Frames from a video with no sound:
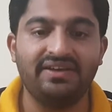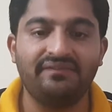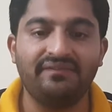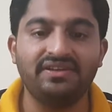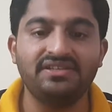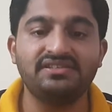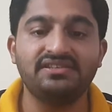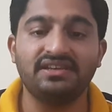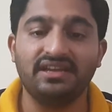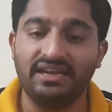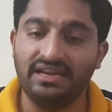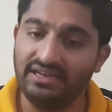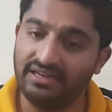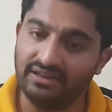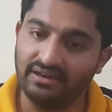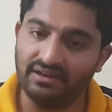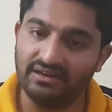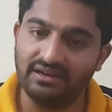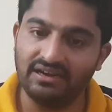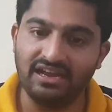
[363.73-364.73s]
which in
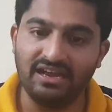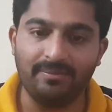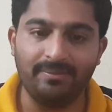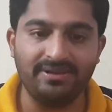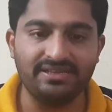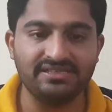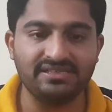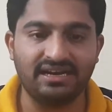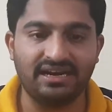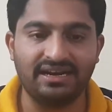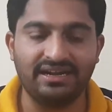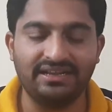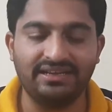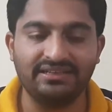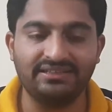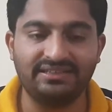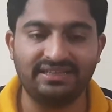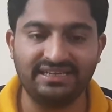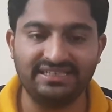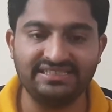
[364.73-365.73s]
turn amends Article
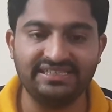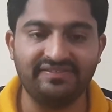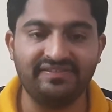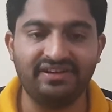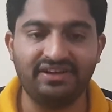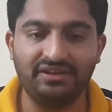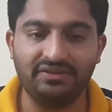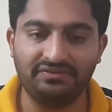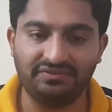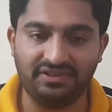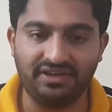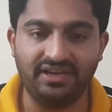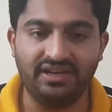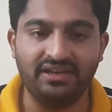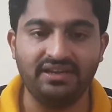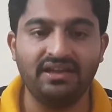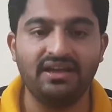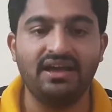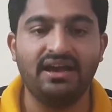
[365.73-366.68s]
370 of 3